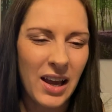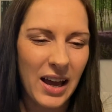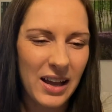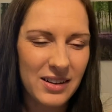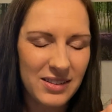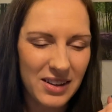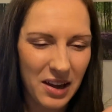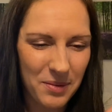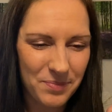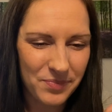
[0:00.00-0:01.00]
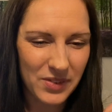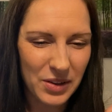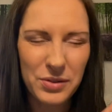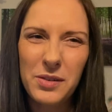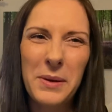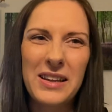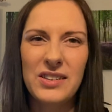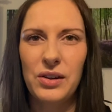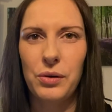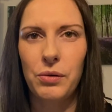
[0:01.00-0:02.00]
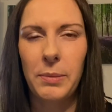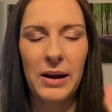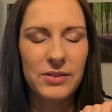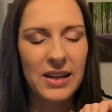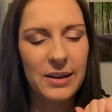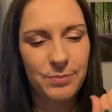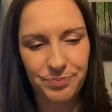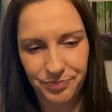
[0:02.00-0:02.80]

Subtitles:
And I was just a bit insecure about it.